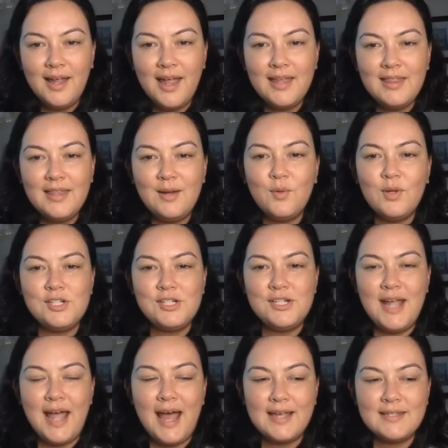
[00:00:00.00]
And then when
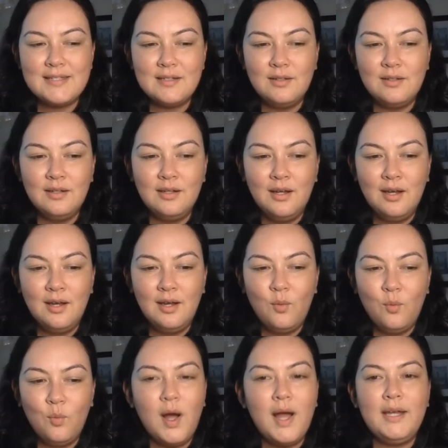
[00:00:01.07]
she asked,
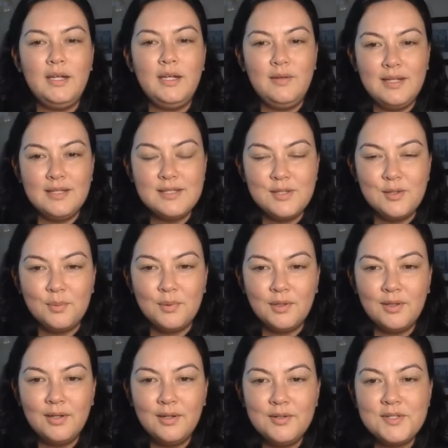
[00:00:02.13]
why do you need super
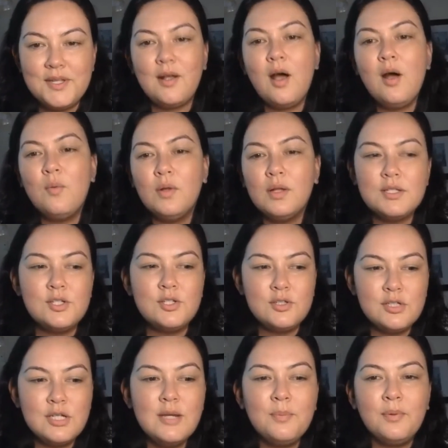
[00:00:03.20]
glue? And it's like, oh, well, it's
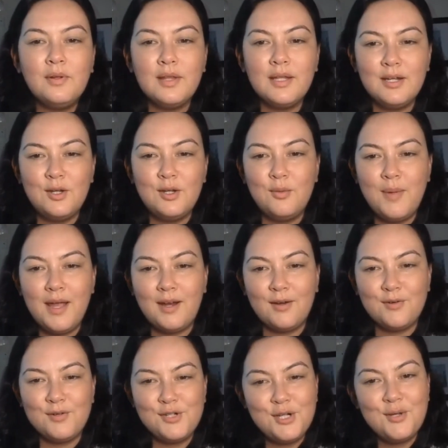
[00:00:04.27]
cheaper than a new pair
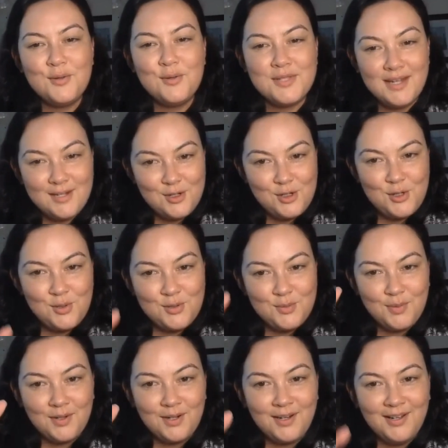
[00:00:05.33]
of shoes. And his
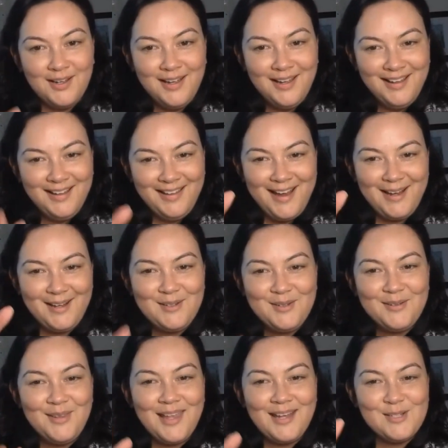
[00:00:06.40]
shoes were
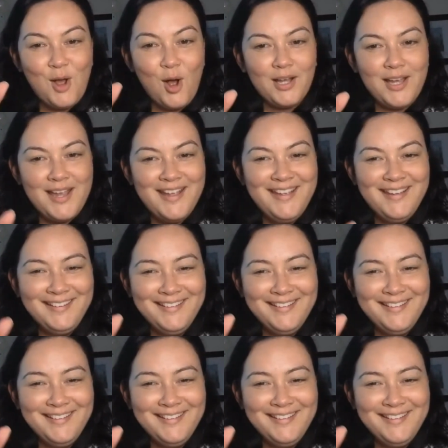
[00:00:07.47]
like talking.